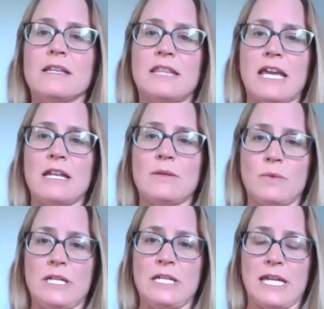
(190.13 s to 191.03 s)

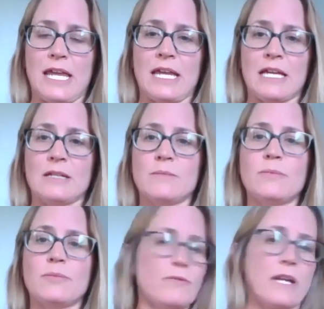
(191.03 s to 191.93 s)
then we can
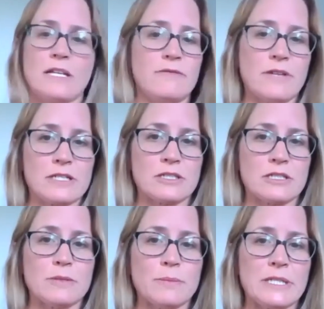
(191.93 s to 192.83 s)
prevent
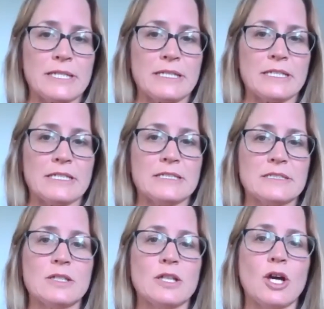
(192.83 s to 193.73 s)
infection completely.
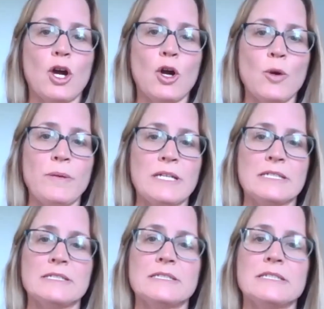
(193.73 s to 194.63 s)
So the hope
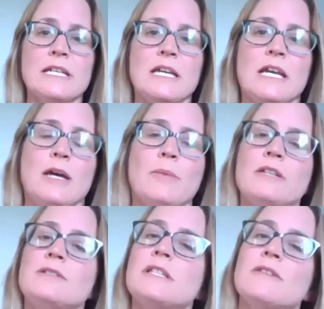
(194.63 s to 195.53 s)
is by
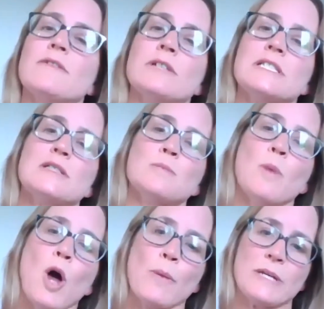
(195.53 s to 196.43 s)
using a very
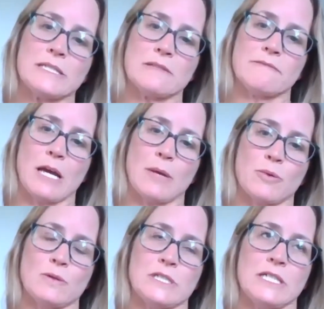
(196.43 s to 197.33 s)
small piece of that
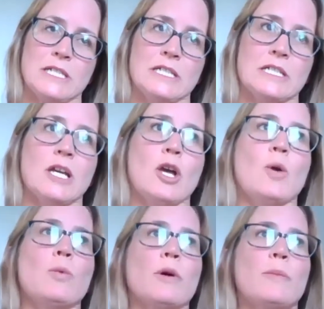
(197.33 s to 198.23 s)
protein,
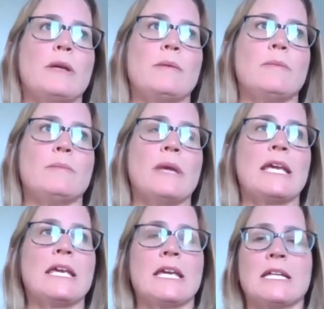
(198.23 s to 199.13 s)
we'll be
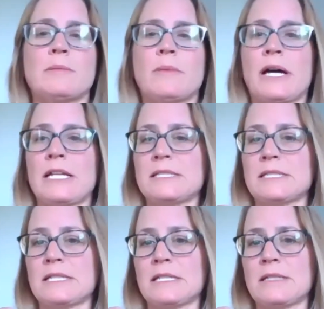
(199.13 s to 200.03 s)
making antibodies
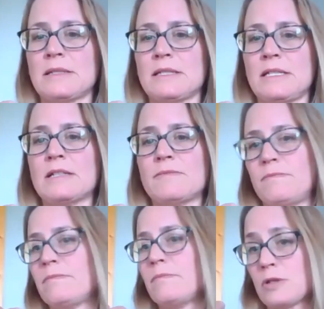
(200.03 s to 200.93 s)
in the
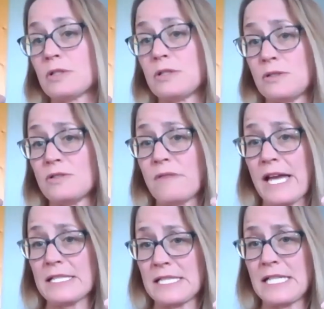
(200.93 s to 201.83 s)
person who's
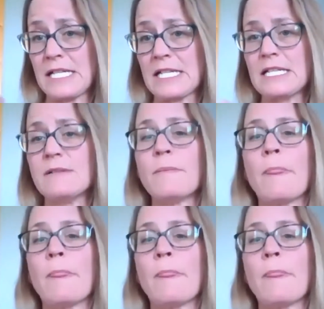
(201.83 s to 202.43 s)
vaccinated